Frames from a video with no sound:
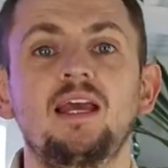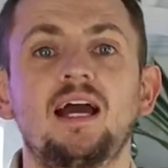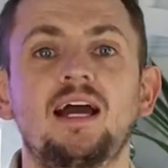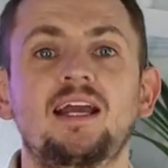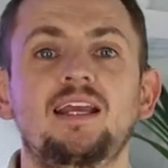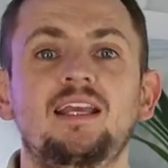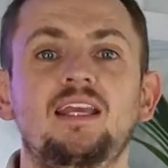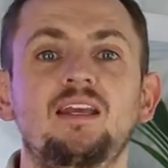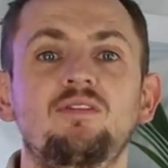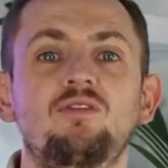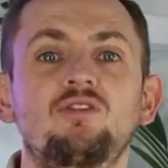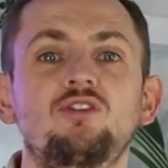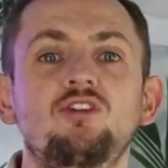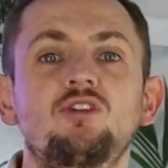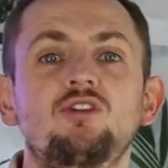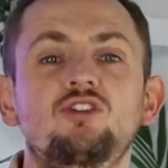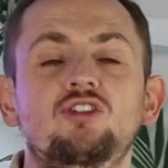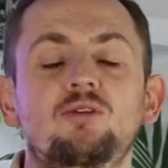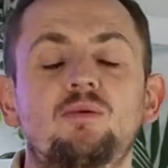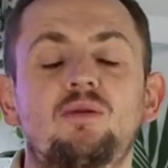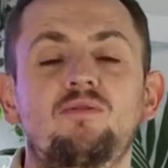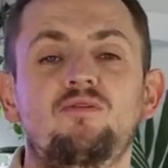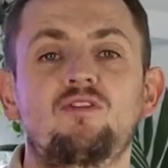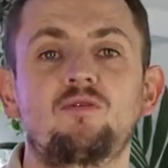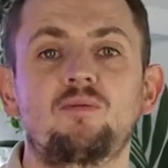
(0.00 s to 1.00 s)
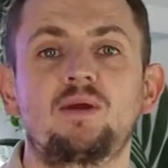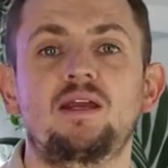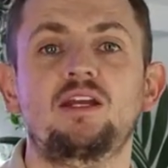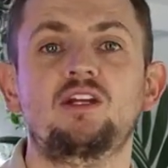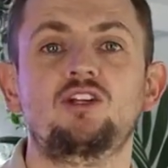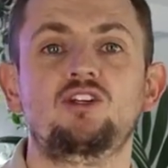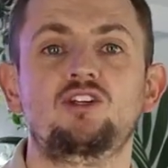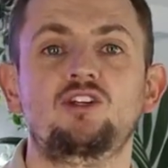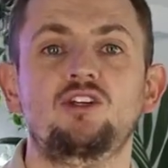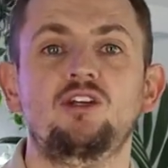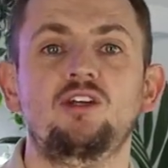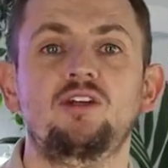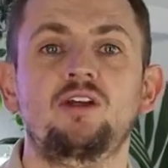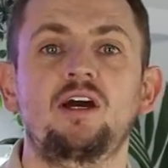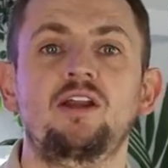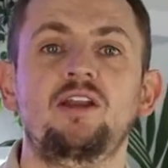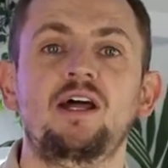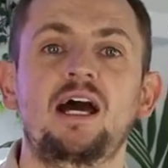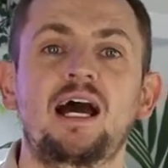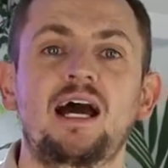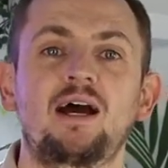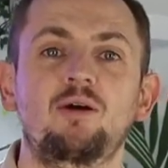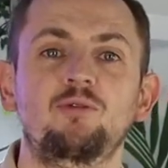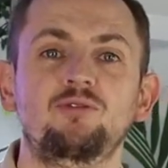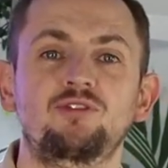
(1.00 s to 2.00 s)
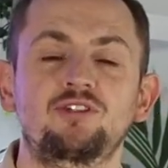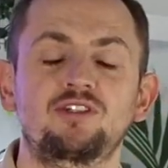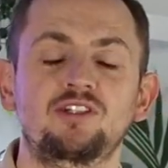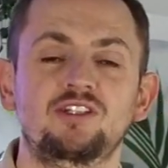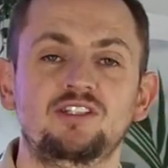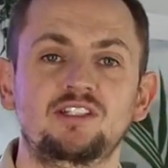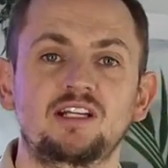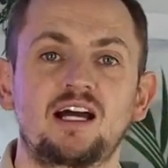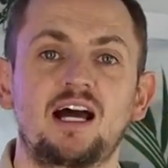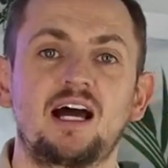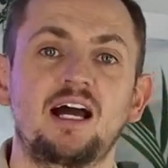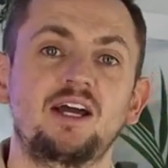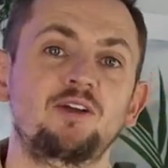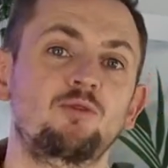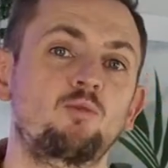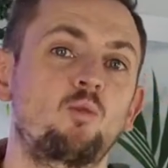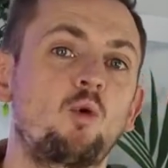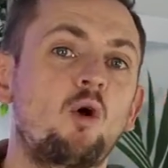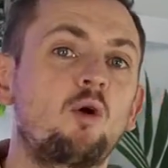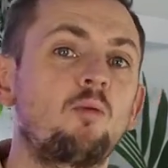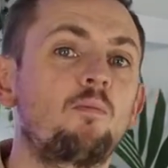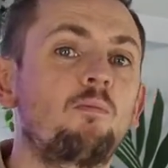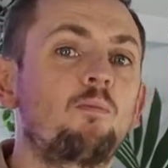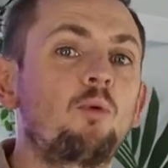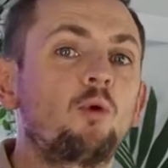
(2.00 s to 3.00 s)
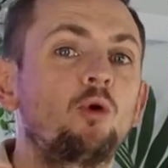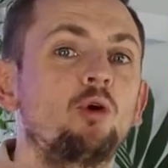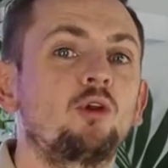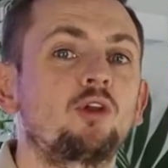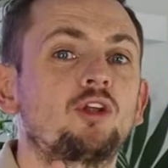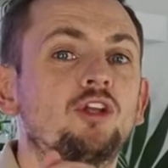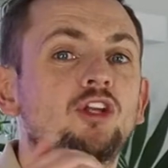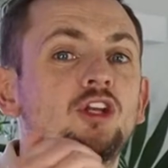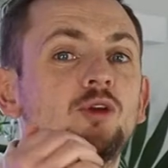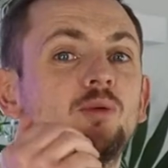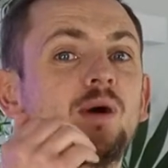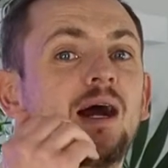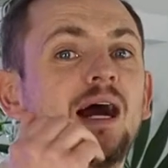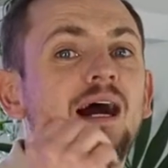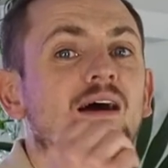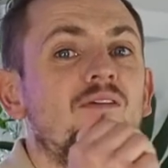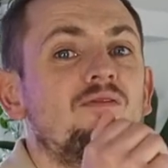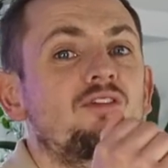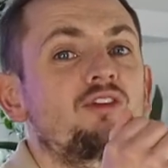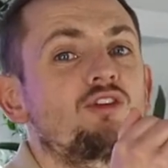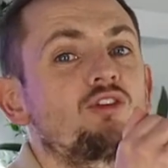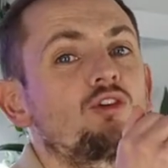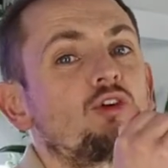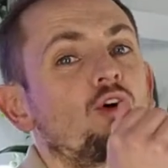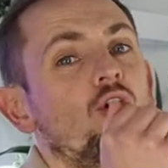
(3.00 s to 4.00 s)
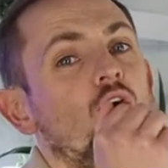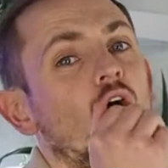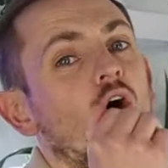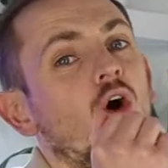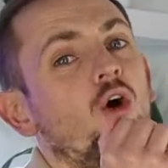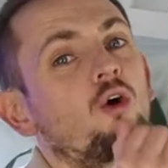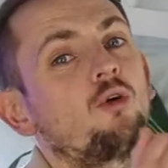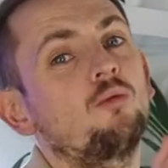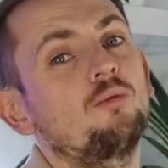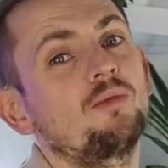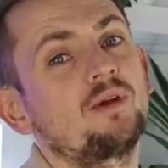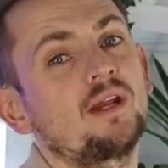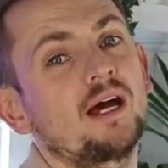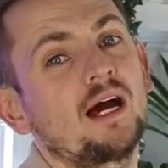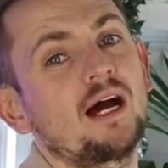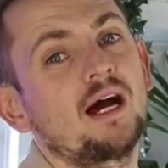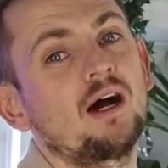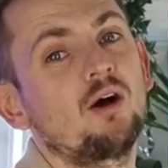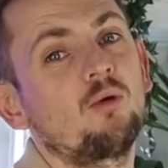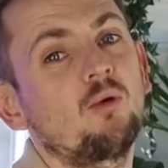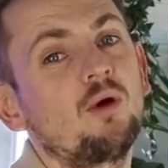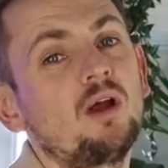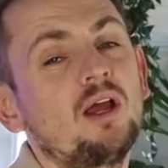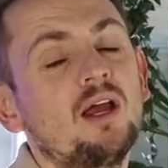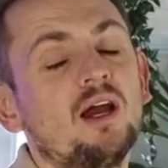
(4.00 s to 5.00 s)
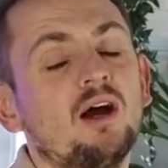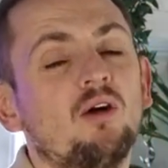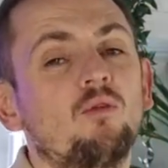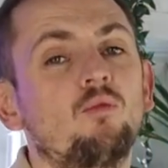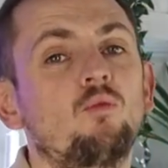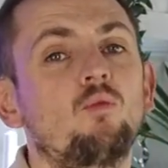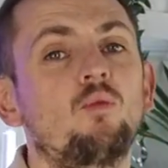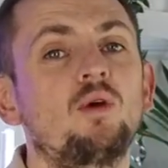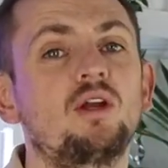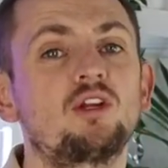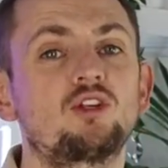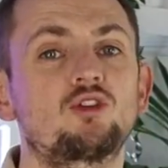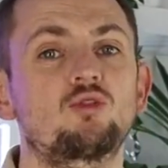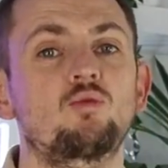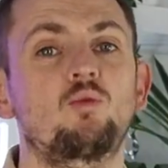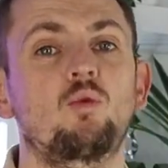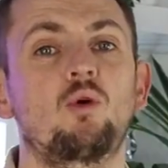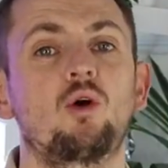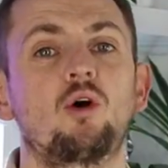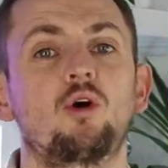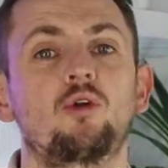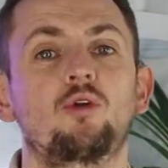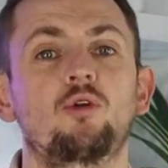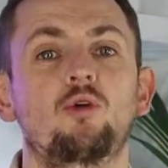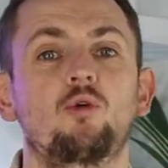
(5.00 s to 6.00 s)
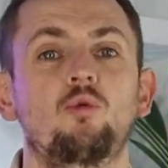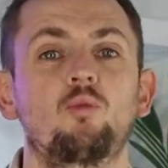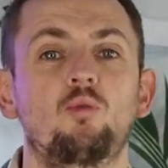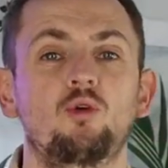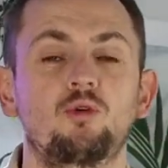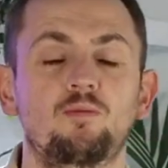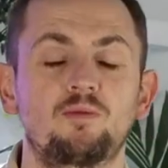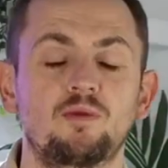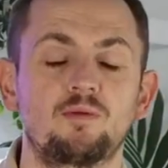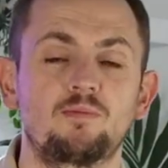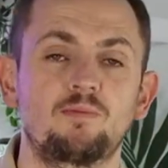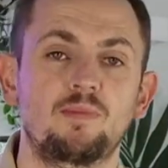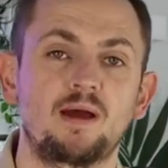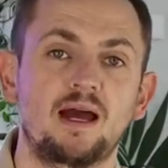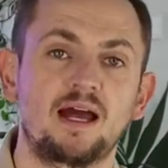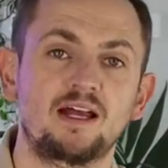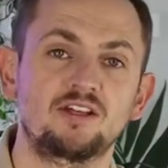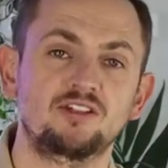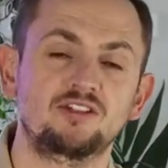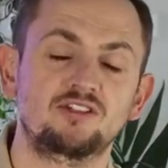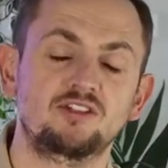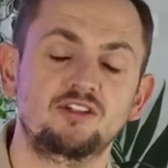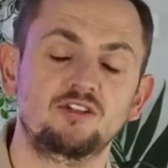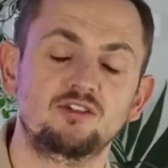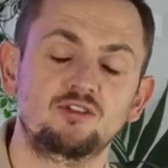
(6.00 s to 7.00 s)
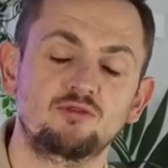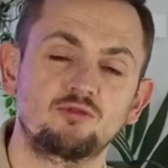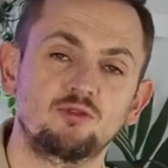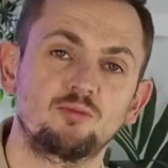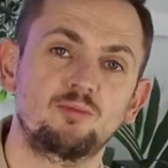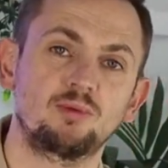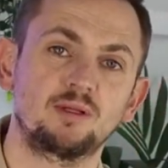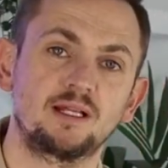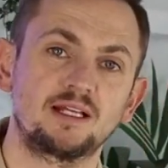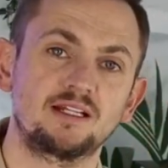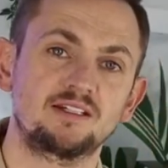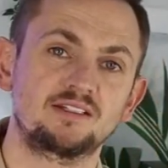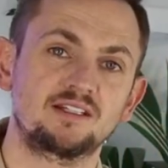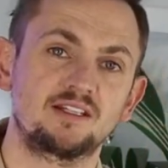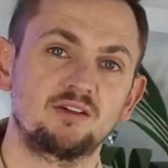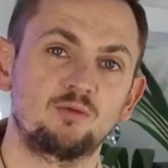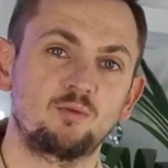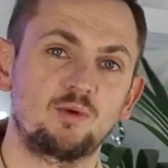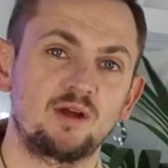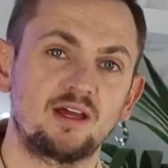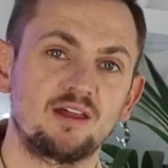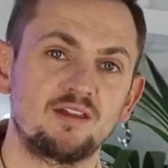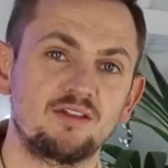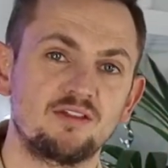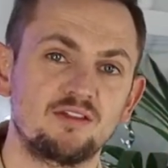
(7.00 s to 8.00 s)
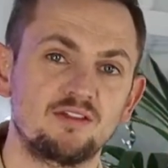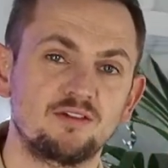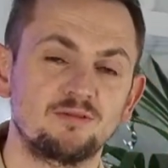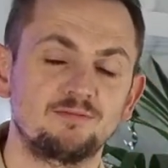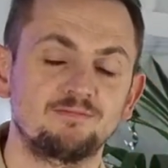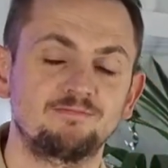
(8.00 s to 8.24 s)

and giving you some information on how to decide what boiler you have in your home now and which one would be best to replace it with.